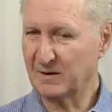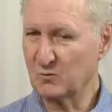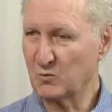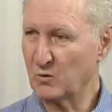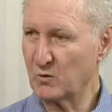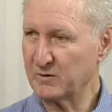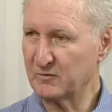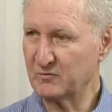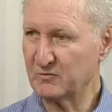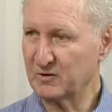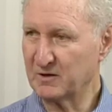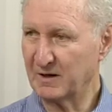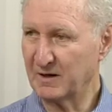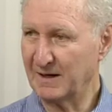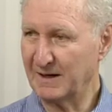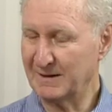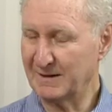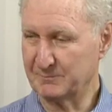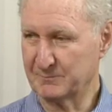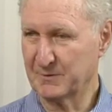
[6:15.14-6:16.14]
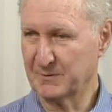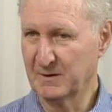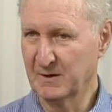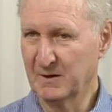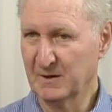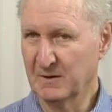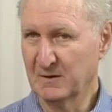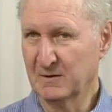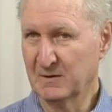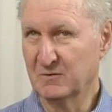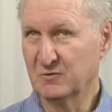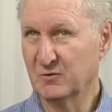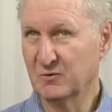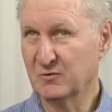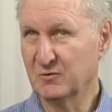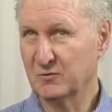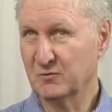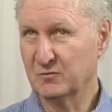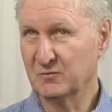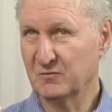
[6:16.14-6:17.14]
that water to go up, you
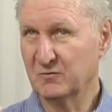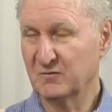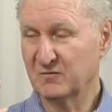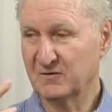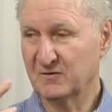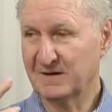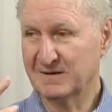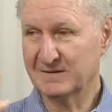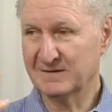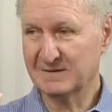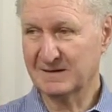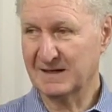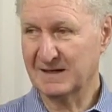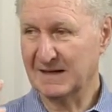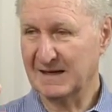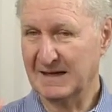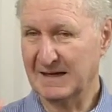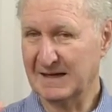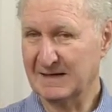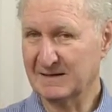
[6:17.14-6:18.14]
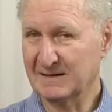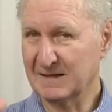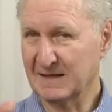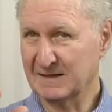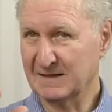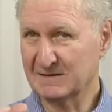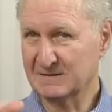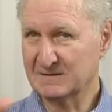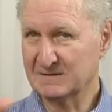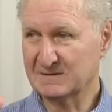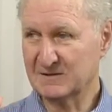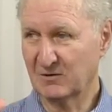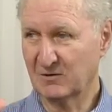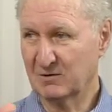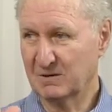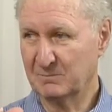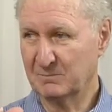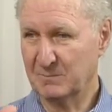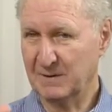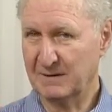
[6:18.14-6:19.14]
use sun and, and
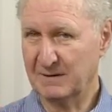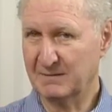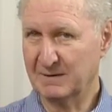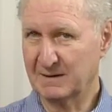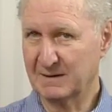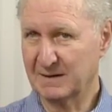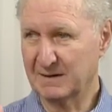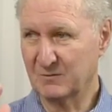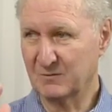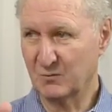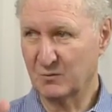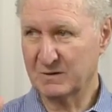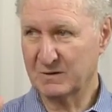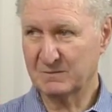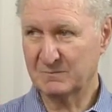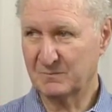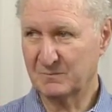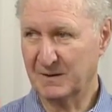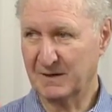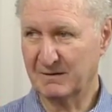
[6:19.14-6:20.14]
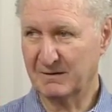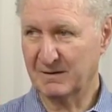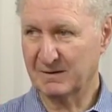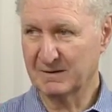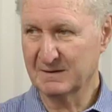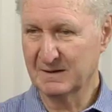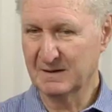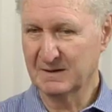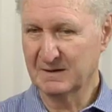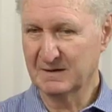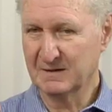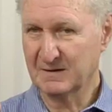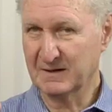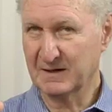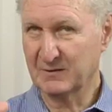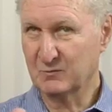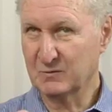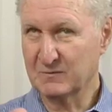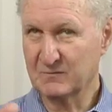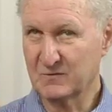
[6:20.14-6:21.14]
solar power and wind power
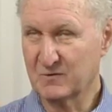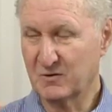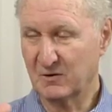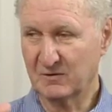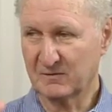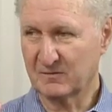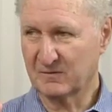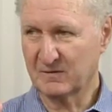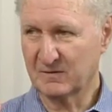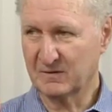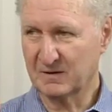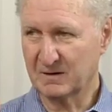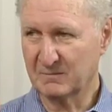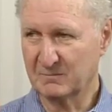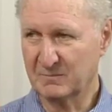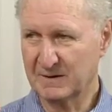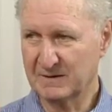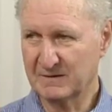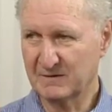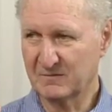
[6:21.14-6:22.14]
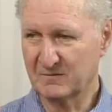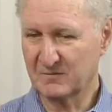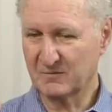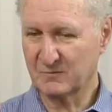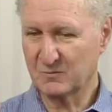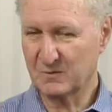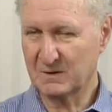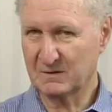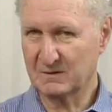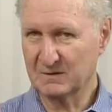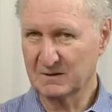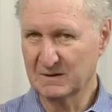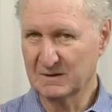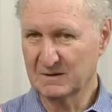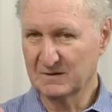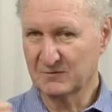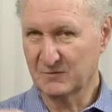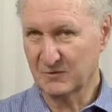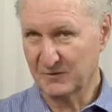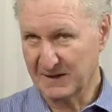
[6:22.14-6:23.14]
that we've got in abundance as well,
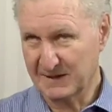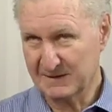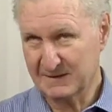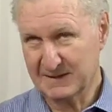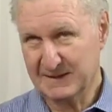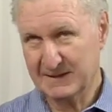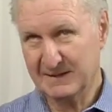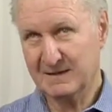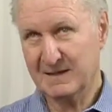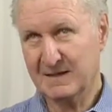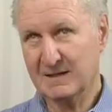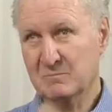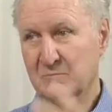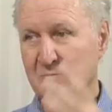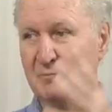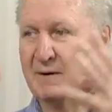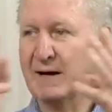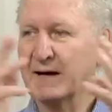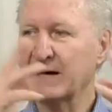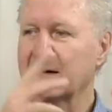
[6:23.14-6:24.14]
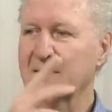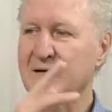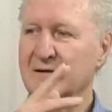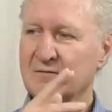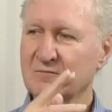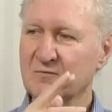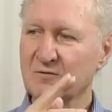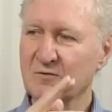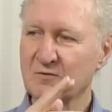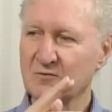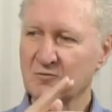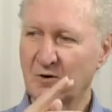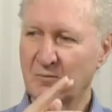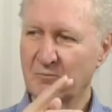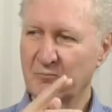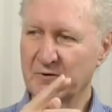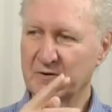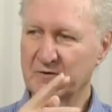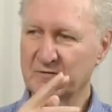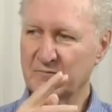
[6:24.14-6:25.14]
to then get that back into the
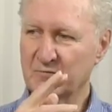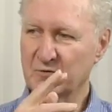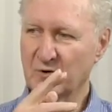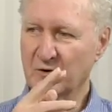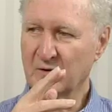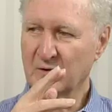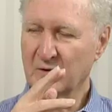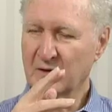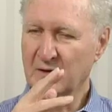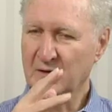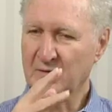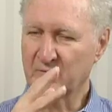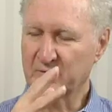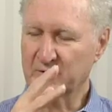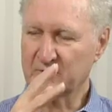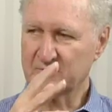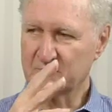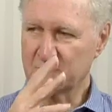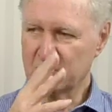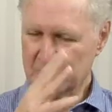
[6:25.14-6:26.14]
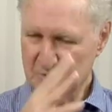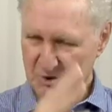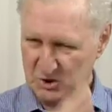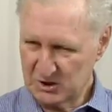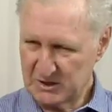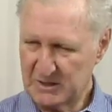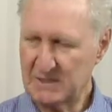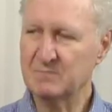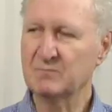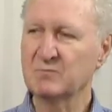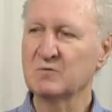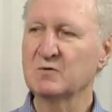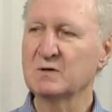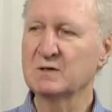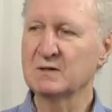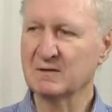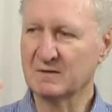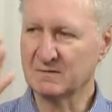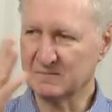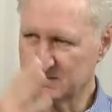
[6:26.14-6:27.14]
top reservoir. reservoir. And you keep
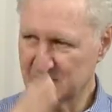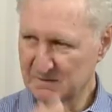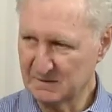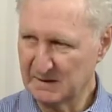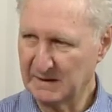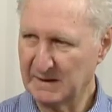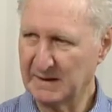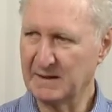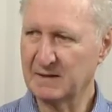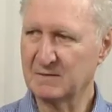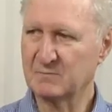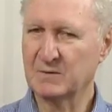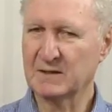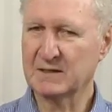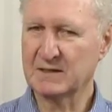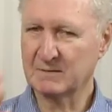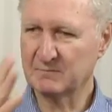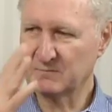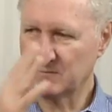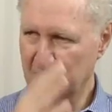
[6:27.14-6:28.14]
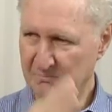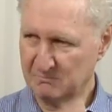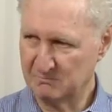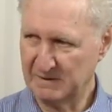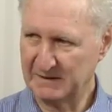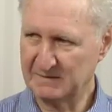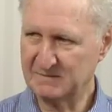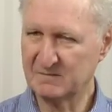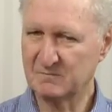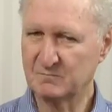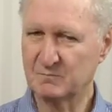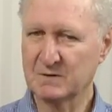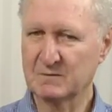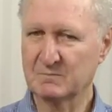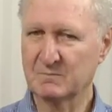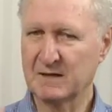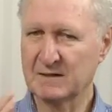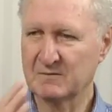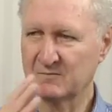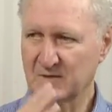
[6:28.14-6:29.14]
doing this, and it becomes a massive
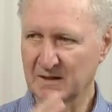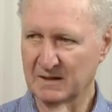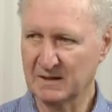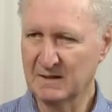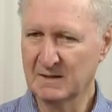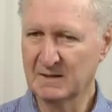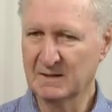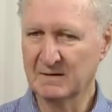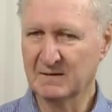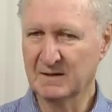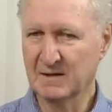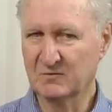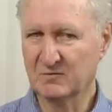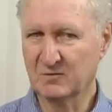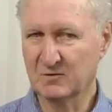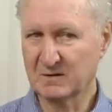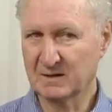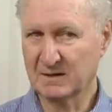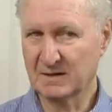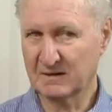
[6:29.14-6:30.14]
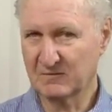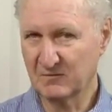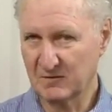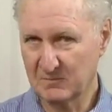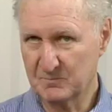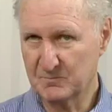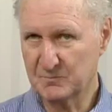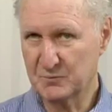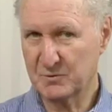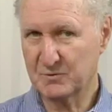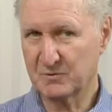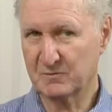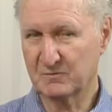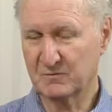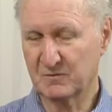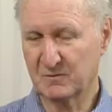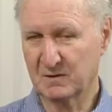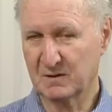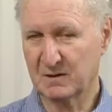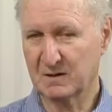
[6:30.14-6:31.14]
big battery that you can actually put
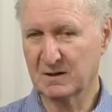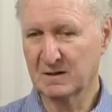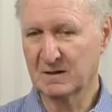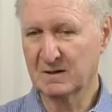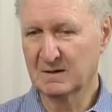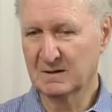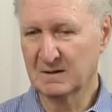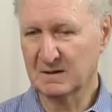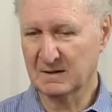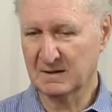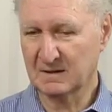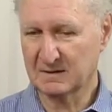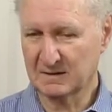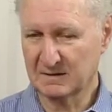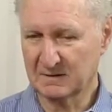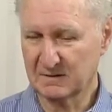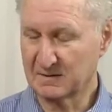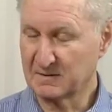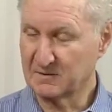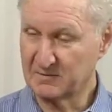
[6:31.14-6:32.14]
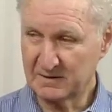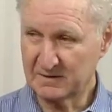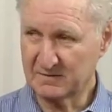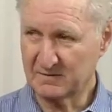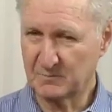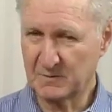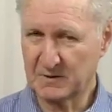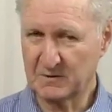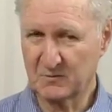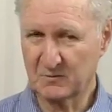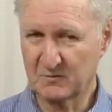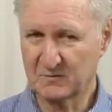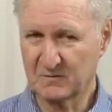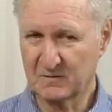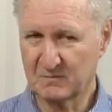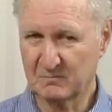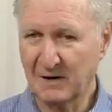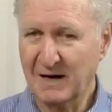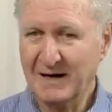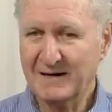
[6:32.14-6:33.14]
onto the Uh, the grids, because
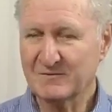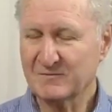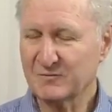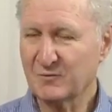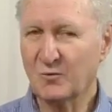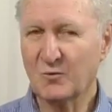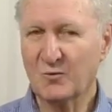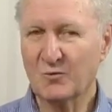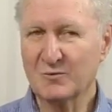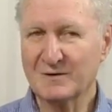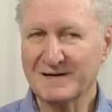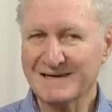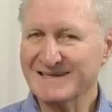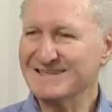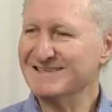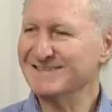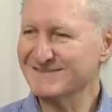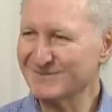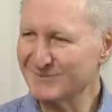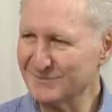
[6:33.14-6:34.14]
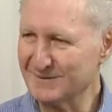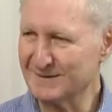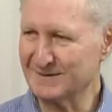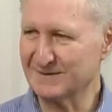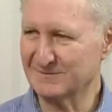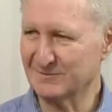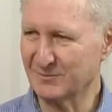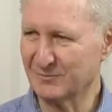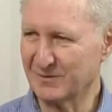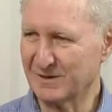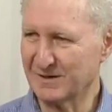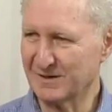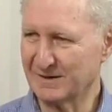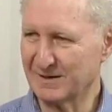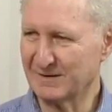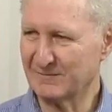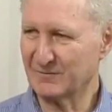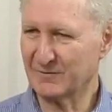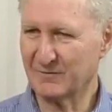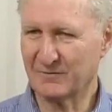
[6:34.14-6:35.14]
the mines are all linked to these already.
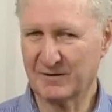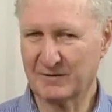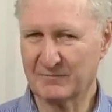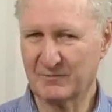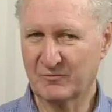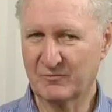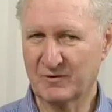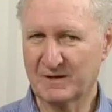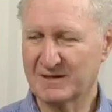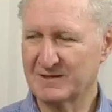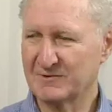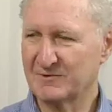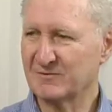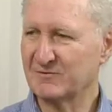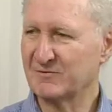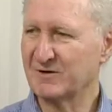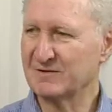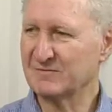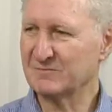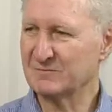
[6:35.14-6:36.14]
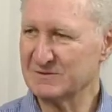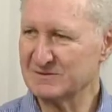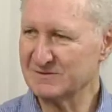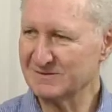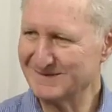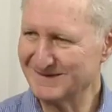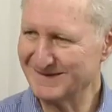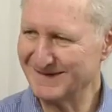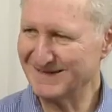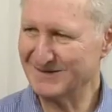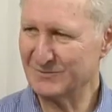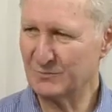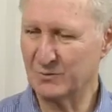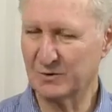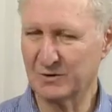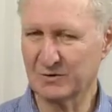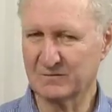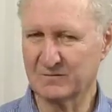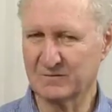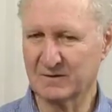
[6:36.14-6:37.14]
They've, they've already got transmission
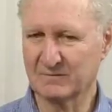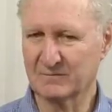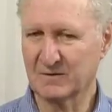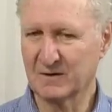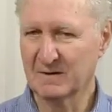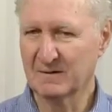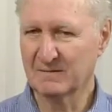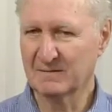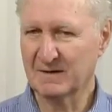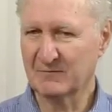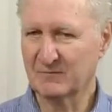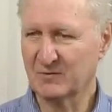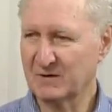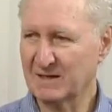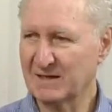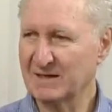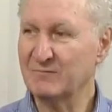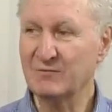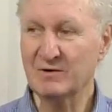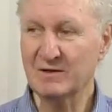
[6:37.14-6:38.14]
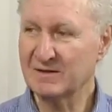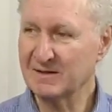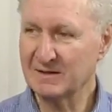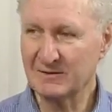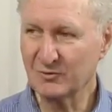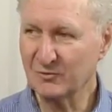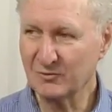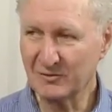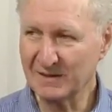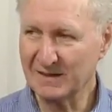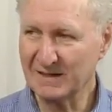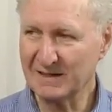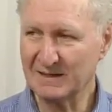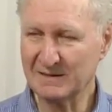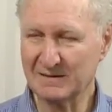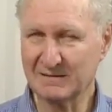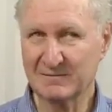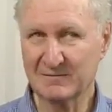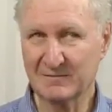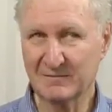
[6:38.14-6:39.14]
networks. They've, they've got everything you
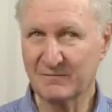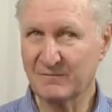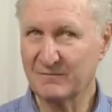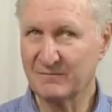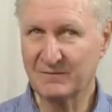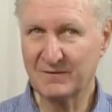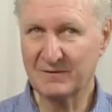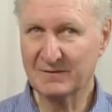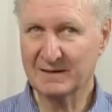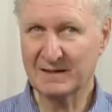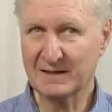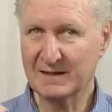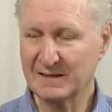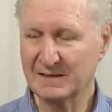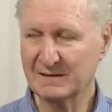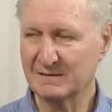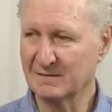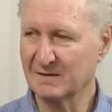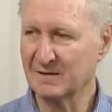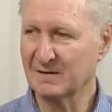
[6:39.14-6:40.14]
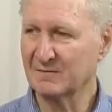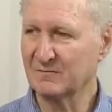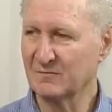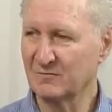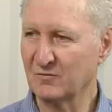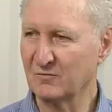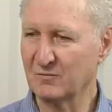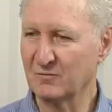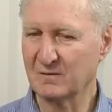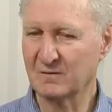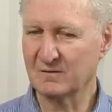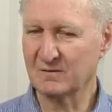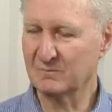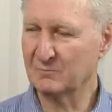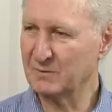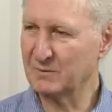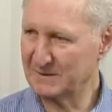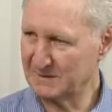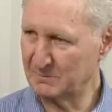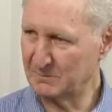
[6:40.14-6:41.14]
need to fill in to the
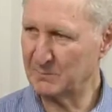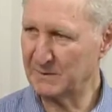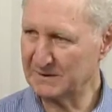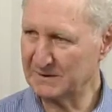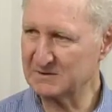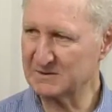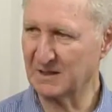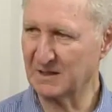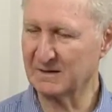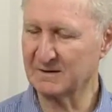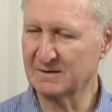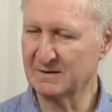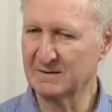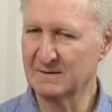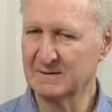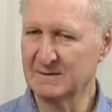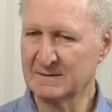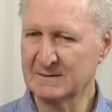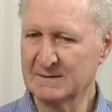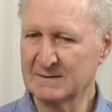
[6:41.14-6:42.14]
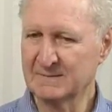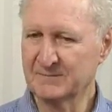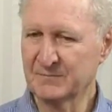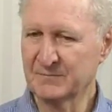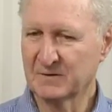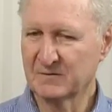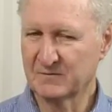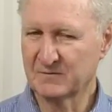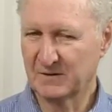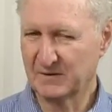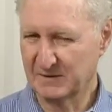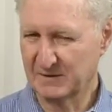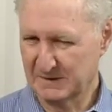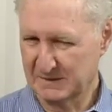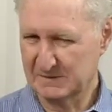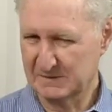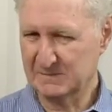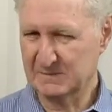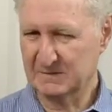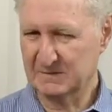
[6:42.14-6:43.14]
bigger picture. So
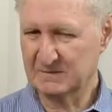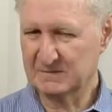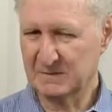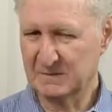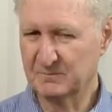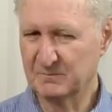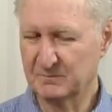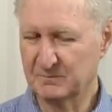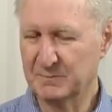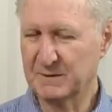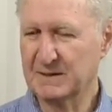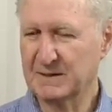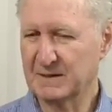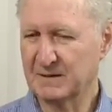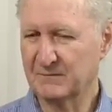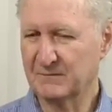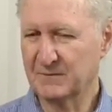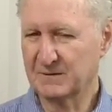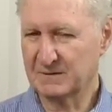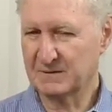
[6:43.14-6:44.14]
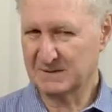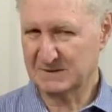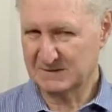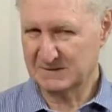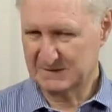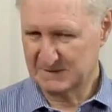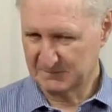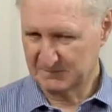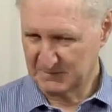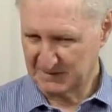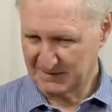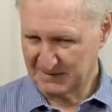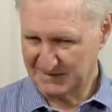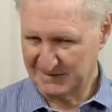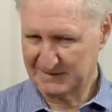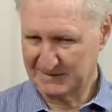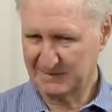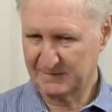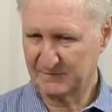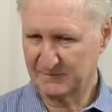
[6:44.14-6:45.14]
some big effort needs some
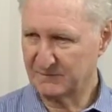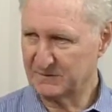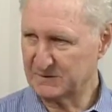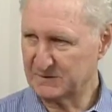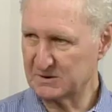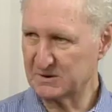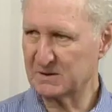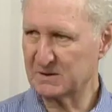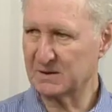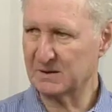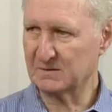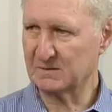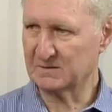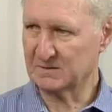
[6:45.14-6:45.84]
collective vision now